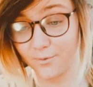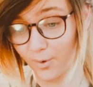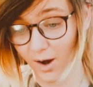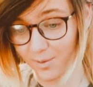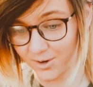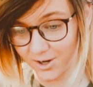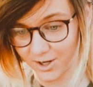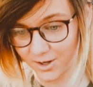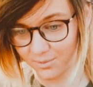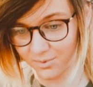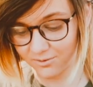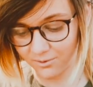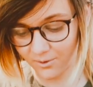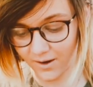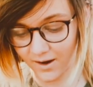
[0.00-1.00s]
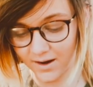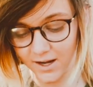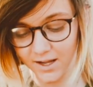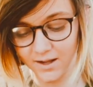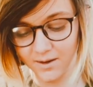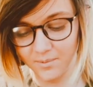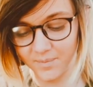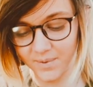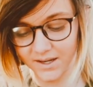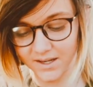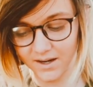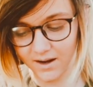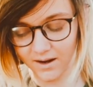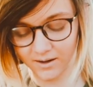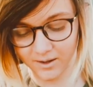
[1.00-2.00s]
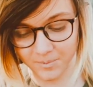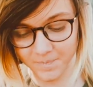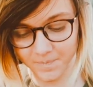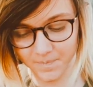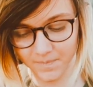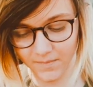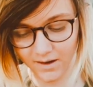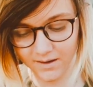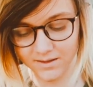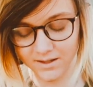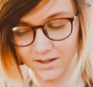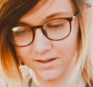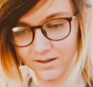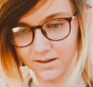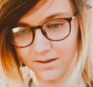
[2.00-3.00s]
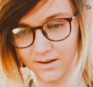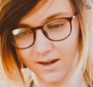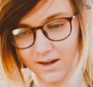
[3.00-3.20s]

You probably heard it before, but I think